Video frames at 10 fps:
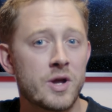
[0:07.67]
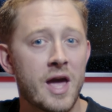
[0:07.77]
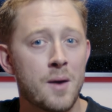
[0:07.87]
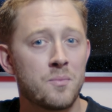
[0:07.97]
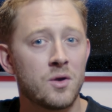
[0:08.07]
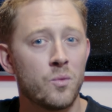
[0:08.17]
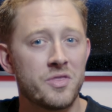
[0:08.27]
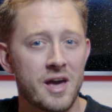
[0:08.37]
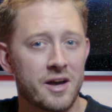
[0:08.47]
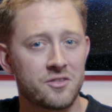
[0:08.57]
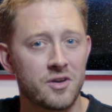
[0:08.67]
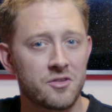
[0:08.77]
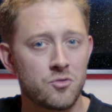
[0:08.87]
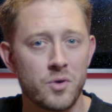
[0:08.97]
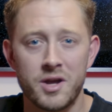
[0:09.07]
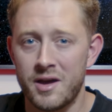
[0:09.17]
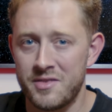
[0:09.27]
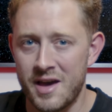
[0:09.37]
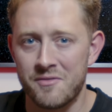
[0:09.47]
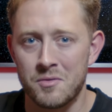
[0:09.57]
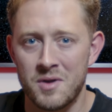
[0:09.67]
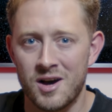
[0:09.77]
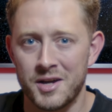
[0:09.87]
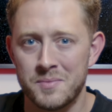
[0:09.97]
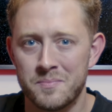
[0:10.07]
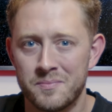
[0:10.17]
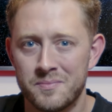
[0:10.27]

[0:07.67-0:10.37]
reamping with the Axe-Fx3 and the FM9.